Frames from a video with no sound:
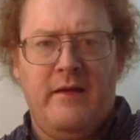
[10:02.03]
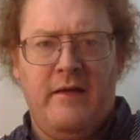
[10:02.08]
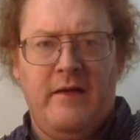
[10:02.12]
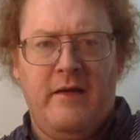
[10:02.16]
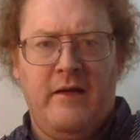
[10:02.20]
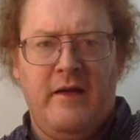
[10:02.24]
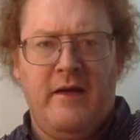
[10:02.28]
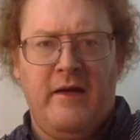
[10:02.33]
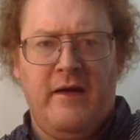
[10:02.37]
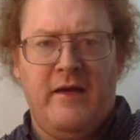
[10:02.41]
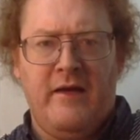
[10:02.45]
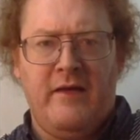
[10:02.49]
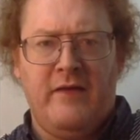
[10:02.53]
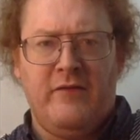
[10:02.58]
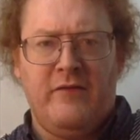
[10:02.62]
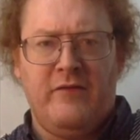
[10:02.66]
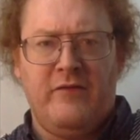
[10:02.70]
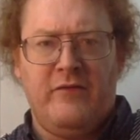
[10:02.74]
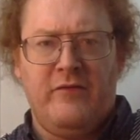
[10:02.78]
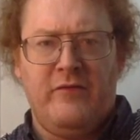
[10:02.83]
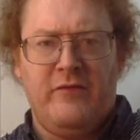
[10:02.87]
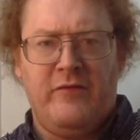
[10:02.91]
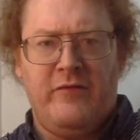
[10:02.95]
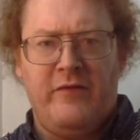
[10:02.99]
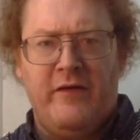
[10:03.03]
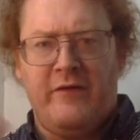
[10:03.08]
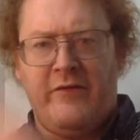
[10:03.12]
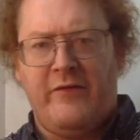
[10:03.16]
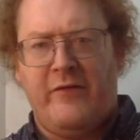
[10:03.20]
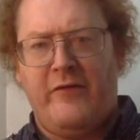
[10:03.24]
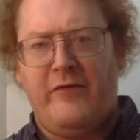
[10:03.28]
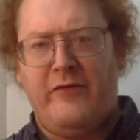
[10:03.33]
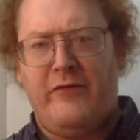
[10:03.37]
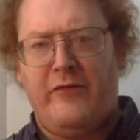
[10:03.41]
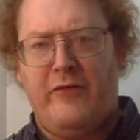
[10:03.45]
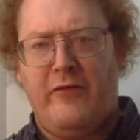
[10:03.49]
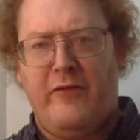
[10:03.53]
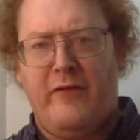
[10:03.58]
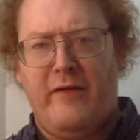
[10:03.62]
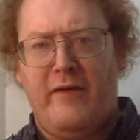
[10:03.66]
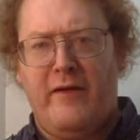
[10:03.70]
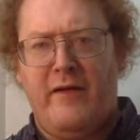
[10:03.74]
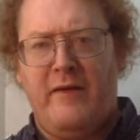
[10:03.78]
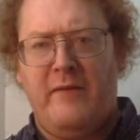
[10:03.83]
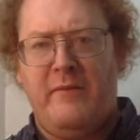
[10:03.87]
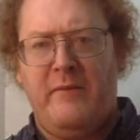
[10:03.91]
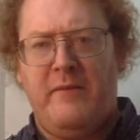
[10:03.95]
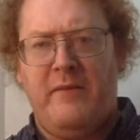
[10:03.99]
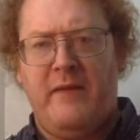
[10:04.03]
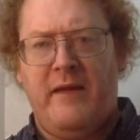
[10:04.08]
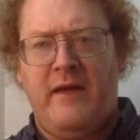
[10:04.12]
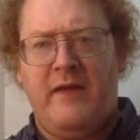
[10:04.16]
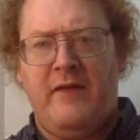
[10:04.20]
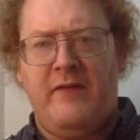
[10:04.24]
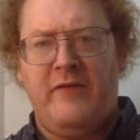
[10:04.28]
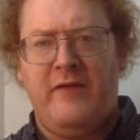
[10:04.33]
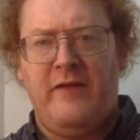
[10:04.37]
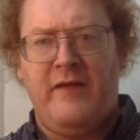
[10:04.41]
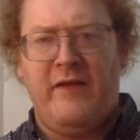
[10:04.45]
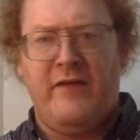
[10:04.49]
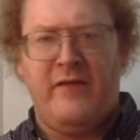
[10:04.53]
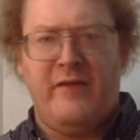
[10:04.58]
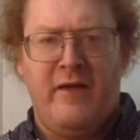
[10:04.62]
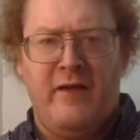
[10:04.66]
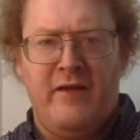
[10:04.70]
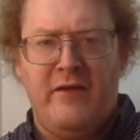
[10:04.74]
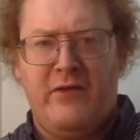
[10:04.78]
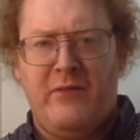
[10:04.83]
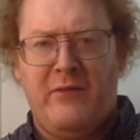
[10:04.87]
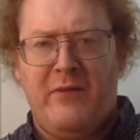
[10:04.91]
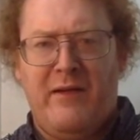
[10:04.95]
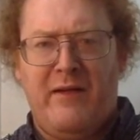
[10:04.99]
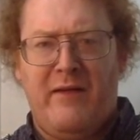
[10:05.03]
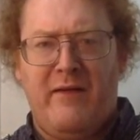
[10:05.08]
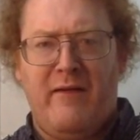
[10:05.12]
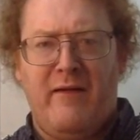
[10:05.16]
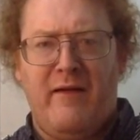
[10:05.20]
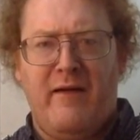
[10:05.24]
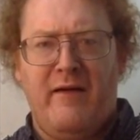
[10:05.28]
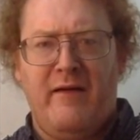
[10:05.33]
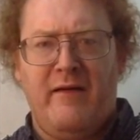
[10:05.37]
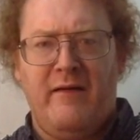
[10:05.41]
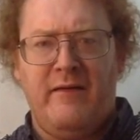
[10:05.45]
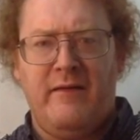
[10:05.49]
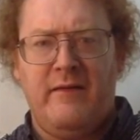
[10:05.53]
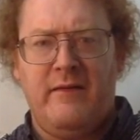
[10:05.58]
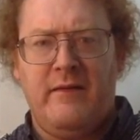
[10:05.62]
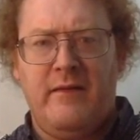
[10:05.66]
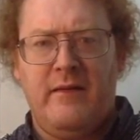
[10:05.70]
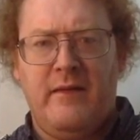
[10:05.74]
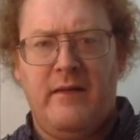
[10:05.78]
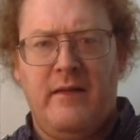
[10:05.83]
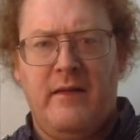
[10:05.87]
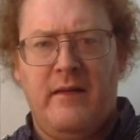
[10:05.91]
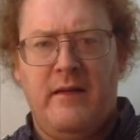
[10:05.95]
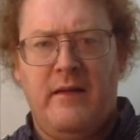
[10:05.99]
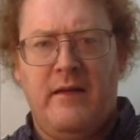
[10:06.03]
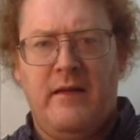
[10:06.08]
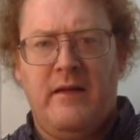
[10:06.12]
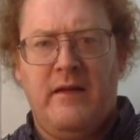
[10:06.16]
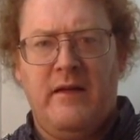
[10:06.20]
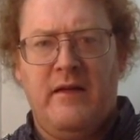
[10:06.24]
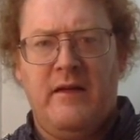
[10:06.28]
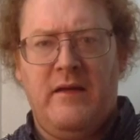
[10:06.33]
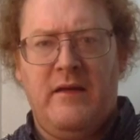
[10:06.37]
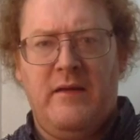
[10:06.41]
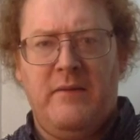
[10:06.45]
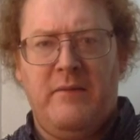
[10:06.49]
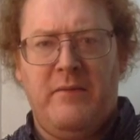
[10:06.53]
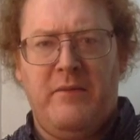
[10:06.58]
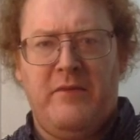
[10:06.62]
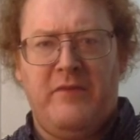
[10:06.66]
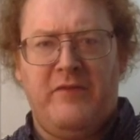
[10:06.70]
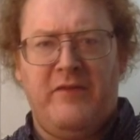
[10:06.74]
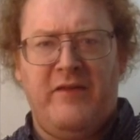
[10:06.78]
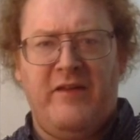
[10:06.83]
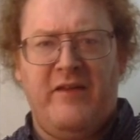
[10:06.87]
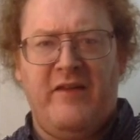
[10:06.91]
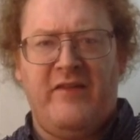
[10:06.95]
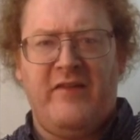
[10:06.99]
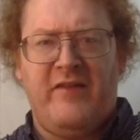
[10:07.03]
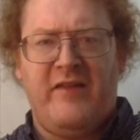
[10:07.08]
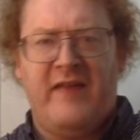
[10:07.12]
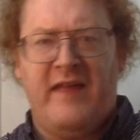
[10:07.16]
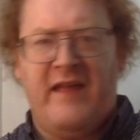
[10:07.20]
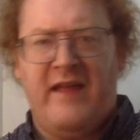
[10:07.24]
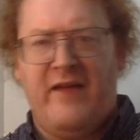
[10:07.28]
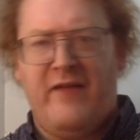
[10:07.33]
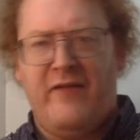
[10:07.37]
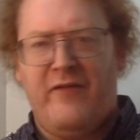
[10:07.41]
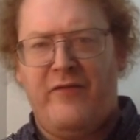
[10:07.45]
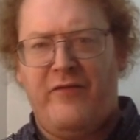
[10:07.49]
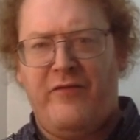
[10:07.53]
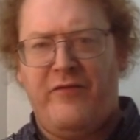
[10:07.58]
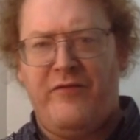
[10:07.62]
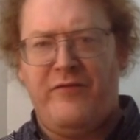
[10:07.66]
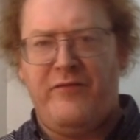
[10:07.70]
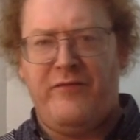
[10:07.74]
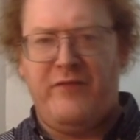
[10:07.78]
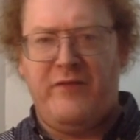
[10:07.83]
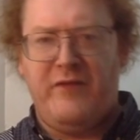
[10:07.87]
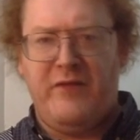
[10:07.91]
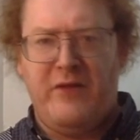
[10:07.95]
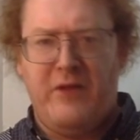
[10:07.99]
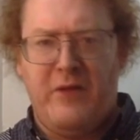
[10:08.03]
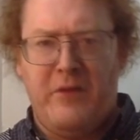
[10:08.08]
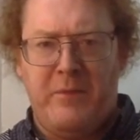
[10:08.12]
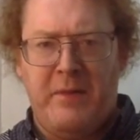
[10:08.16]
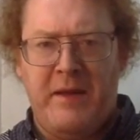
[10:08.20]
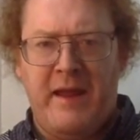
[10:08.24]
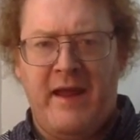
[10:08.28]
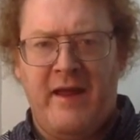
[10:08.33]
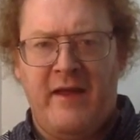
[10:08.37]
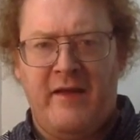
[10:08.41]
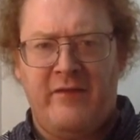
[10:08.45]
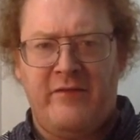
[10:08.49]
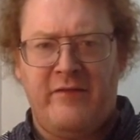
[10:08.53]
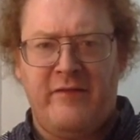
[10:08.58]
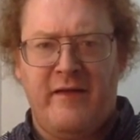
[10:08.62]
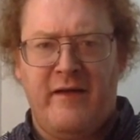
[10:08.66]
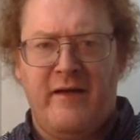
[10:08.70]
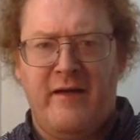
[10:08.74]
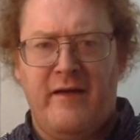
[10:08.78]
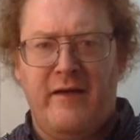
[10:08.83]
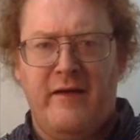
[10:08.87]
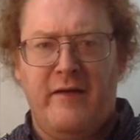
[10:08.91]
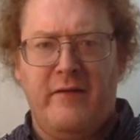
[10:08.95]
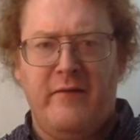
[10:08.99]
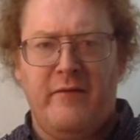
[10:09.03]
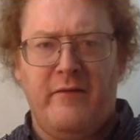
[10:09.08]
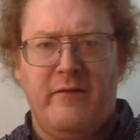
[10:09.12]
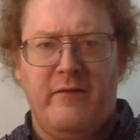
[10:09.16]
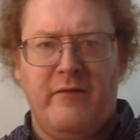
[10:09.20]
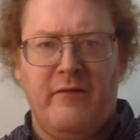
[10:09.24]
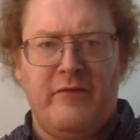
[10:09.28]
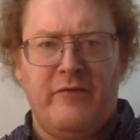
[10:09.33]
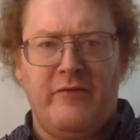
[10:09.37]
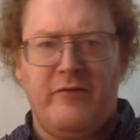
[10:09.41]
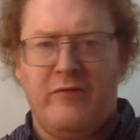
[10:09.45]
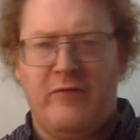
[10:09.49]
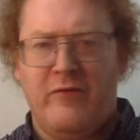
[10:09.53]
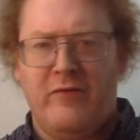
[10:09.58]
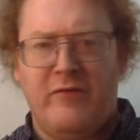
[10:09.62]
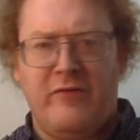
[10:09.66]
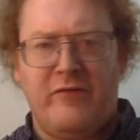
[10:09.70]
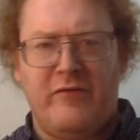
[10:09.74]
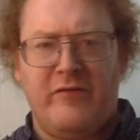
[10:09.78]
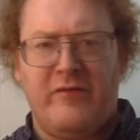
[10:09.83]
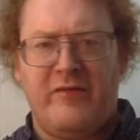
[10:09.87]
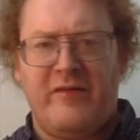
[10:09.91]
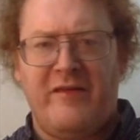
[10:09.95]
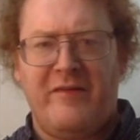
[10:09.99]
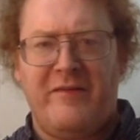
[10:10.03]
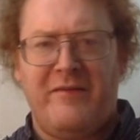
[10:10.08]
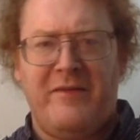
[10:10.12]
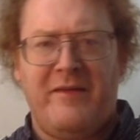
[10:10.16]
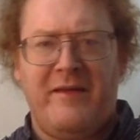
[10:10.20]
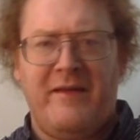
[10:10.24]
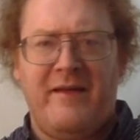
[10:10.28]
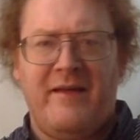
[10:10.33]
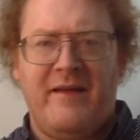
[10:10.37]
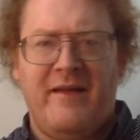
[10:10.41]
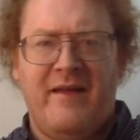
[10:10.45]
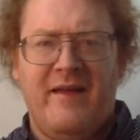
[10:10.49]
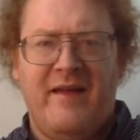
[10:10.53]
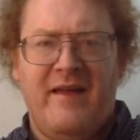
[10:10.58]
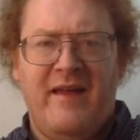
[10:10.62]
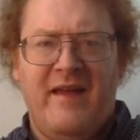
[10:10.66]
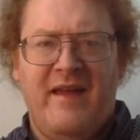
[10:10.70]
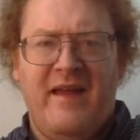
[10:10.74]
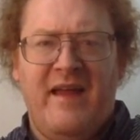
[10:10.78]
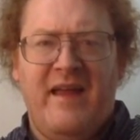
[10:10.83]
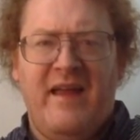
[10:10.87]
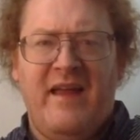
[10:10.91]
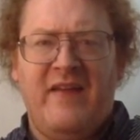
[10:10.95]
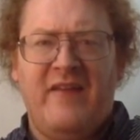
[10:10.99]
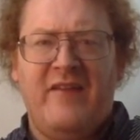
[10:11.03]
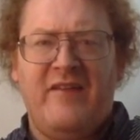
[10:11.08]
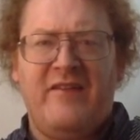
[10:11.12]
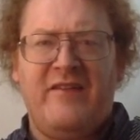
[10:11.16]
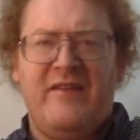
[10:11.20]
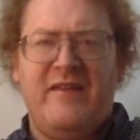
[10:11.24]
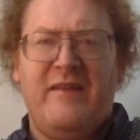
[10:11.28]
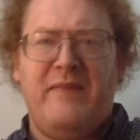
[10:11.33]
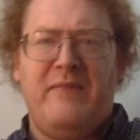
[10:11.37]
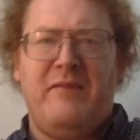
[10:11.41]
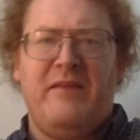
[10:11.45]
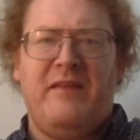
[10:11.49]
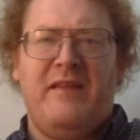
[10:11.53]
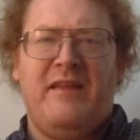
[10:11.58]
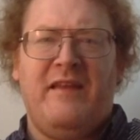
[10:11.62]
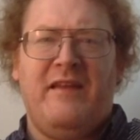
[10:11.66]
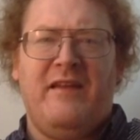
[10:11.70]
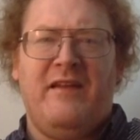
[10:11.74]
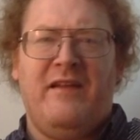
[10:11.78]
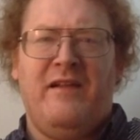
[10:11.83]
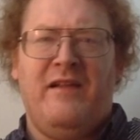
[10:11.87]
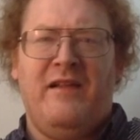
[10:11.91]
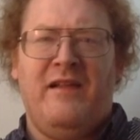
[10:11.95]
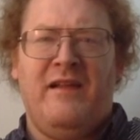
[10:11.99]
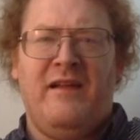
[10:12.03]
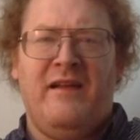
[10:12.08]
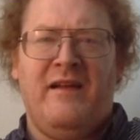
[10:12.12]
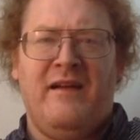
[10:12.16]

and she has a shirt on, and she has underwear on, but she doesn't have, you know, pants on or shorts or something. It just seemed a little